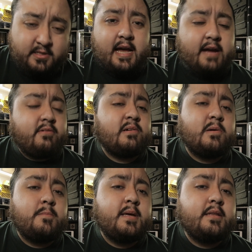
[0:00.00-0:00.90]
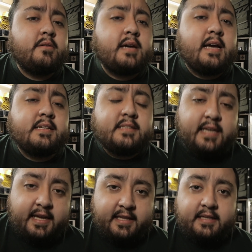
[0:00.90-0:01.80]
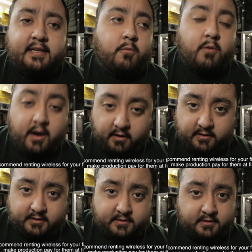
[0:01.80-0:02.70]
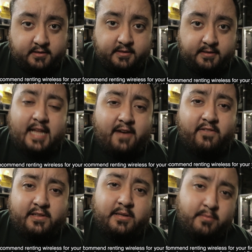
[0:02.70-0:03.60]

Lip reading: I recommend you guys getting wireless lavalier